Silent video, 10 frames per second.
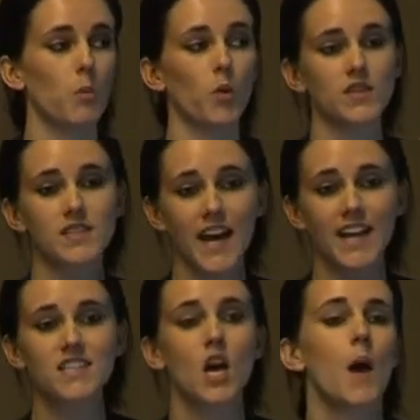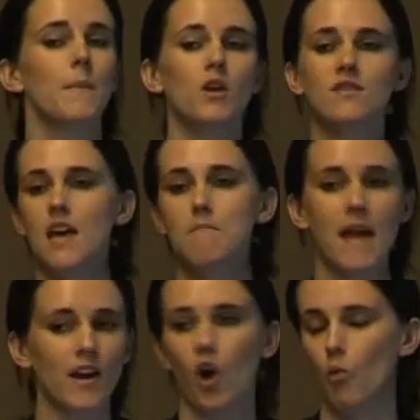or the States because they
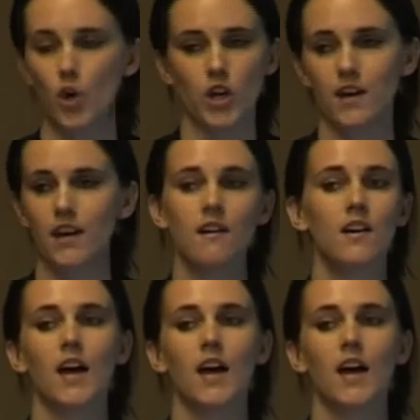may not work here.